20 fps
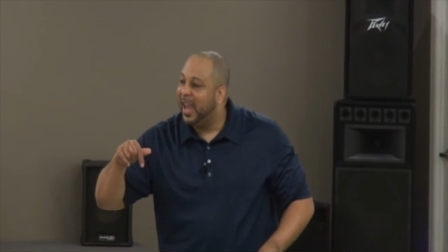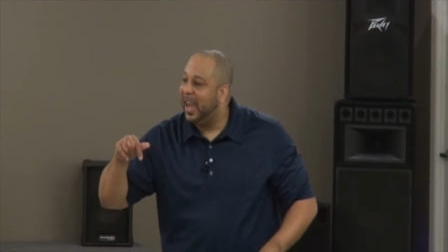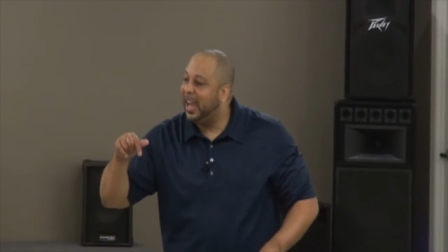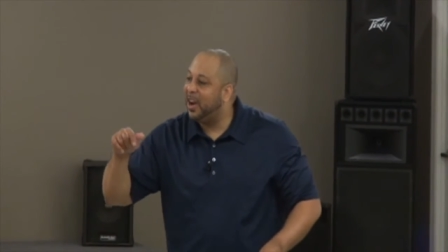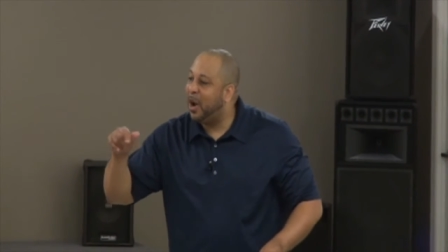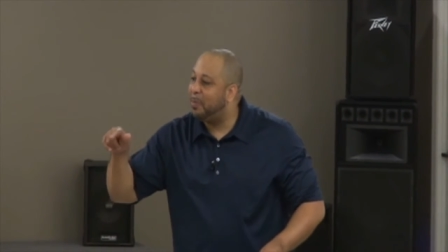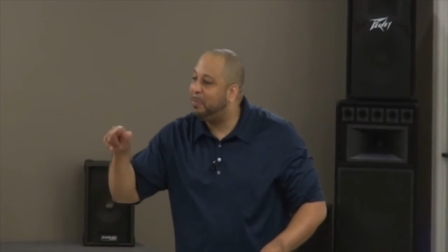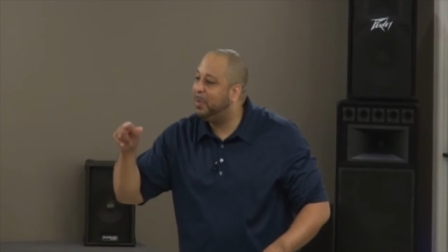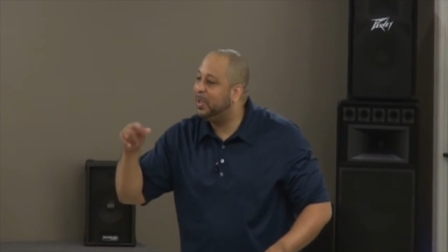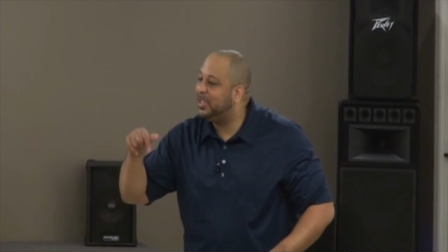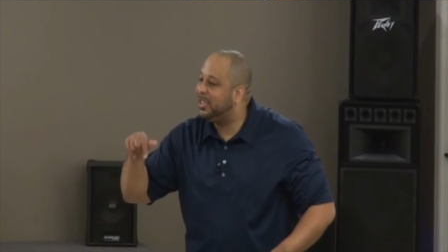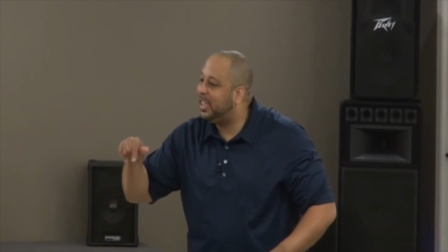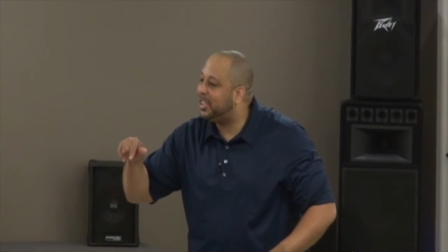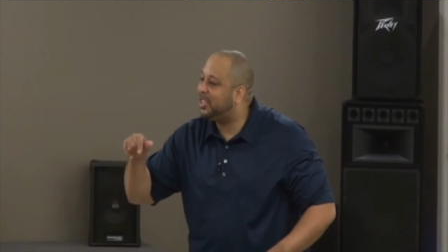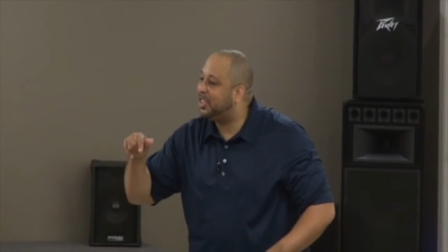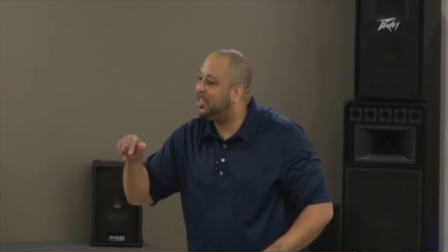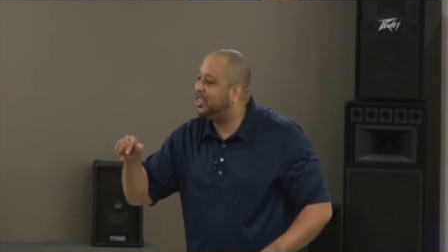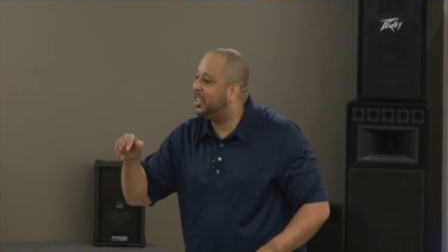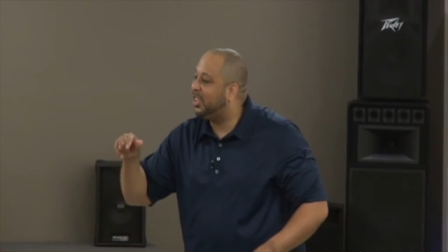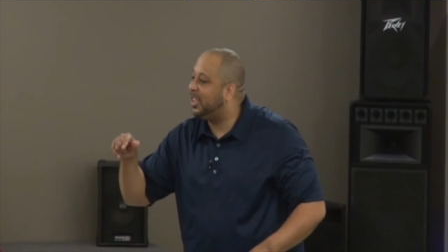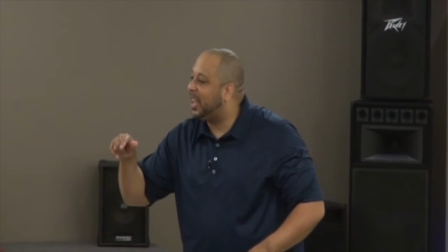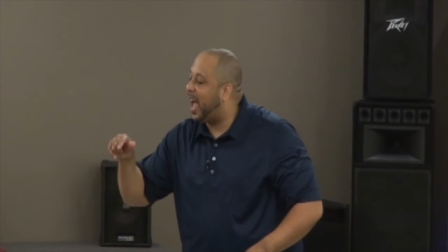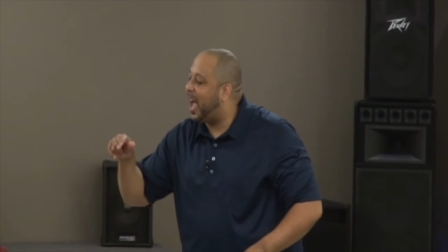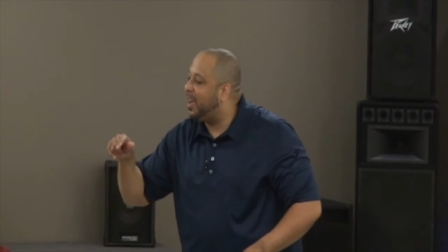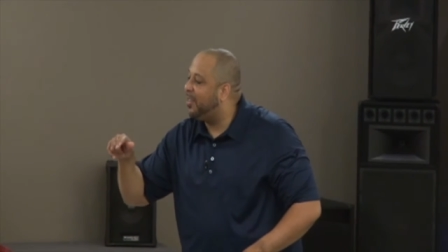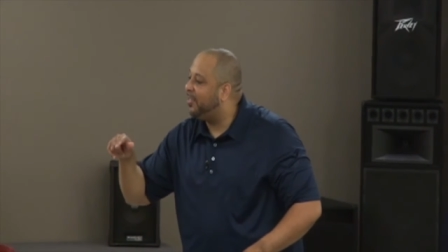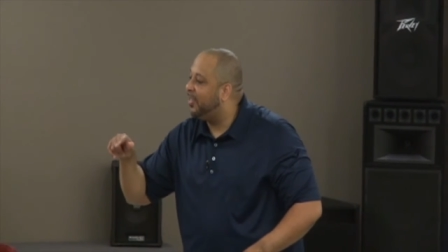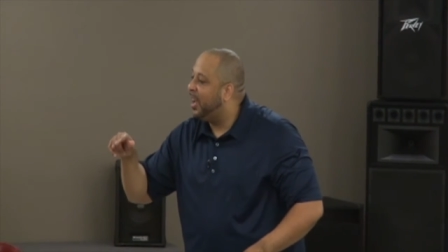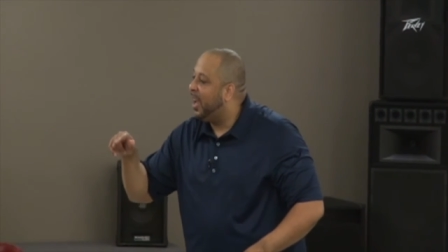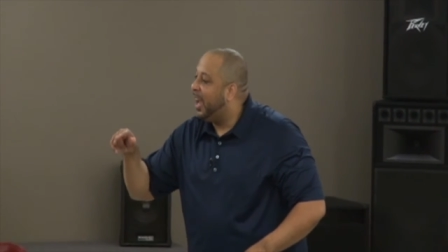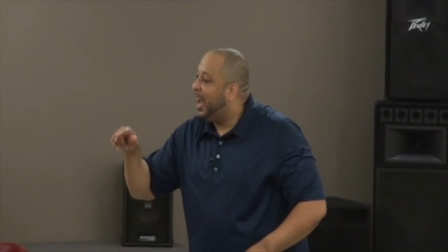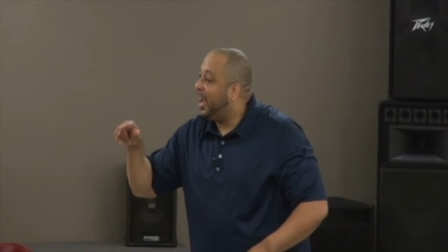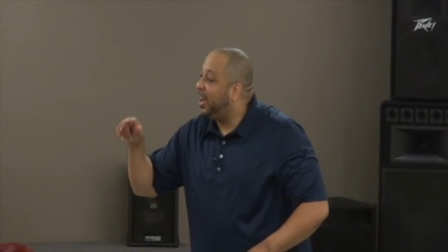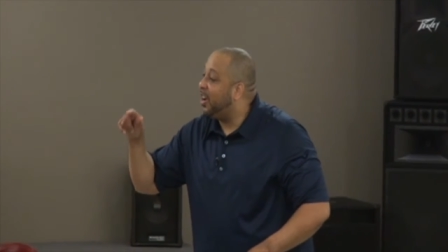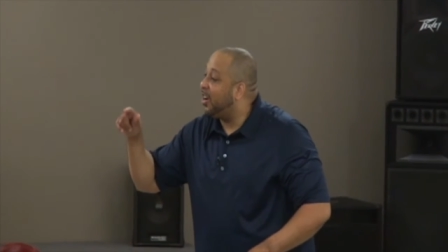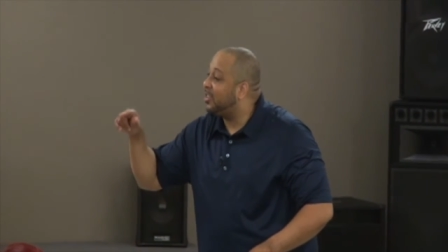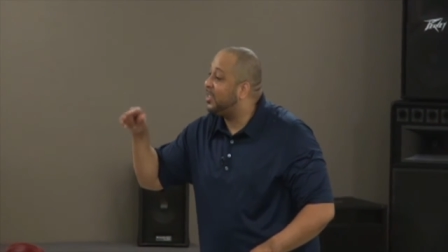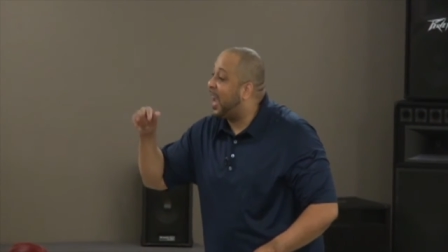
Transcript: and our positions in life and our